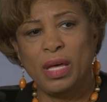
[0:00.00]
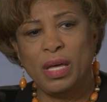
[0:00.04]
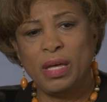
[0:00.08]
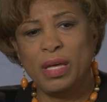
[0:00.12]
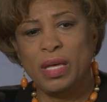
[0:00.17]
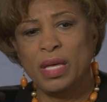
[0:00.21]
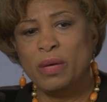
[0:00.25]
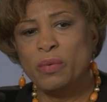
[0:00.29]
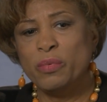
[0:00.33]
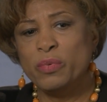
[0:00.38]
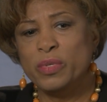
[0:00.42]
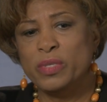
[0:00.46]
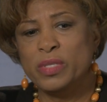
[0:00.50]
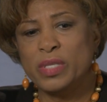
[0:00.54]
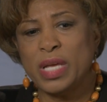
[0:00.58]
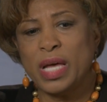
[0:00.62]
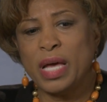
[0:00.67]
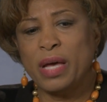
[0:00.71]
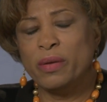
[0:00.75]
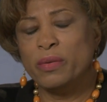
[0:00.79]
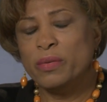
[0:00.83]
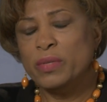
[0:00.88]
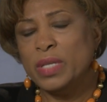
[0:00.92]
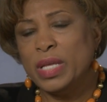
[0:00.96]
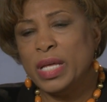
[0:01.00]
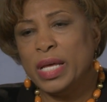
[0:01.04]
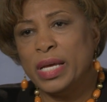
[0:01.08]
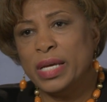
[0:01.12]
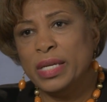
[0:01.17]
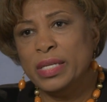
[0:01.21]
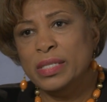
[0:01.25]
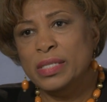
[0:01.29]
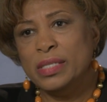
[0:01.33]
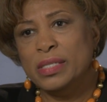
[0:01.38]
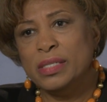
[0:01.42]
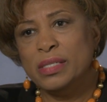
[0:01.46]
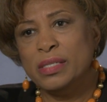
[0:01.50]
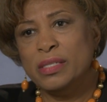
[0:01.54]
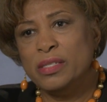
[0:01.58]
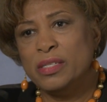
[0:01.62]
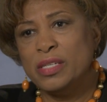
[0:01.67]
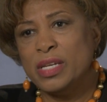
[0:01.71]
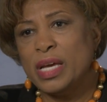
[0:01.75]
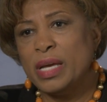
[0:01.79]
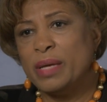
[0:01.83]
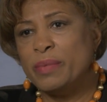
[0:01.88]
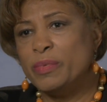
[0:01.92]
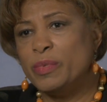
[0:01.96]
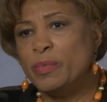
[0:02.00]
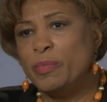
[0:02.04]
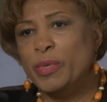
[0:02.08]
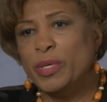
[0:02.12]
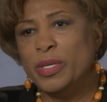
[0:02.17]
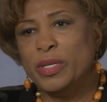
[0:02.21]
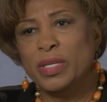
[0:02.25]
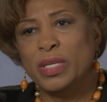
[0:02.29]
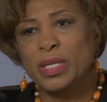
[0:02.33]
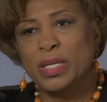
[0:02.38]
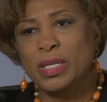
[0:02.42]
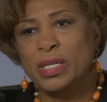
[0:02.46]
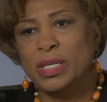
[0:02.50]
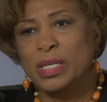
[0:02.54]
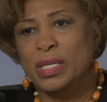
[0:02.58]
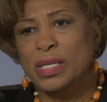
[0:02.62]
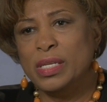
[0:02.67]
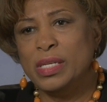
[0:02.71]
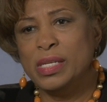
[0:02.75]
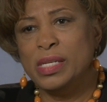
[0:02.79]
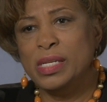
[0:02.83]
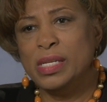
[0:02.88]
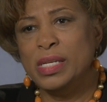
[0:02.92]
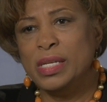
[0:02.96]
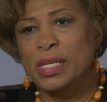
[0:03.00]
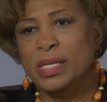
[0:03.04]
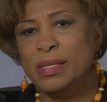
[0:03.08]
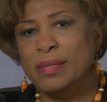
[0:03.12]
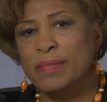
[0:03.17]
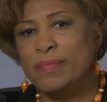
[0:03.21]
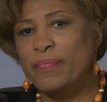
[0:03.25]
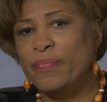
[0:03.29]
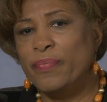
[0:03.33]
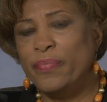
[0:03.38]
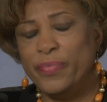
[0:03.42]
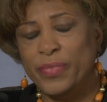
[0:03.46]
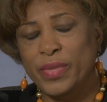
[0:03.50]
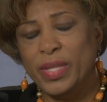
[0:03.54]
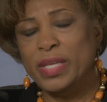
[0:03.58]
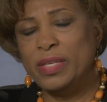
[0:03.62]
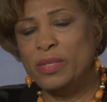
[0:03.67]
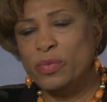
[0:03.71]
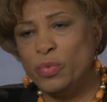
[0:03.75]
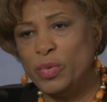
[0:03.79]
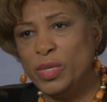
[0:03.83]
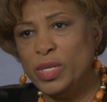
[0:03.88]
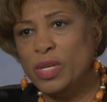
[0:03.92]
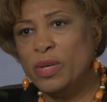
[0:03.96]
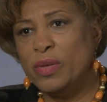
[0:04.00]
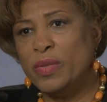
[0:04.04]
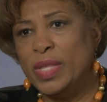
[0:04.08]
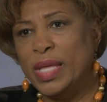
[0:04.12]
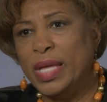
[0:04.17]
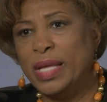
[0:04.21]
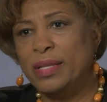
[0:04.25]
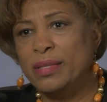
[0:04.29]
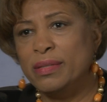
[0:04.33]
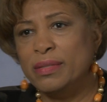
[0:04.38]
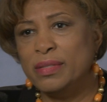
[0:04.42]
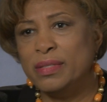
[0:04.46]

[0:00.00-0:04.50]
It was outlined in the jobs bill, and as we know, that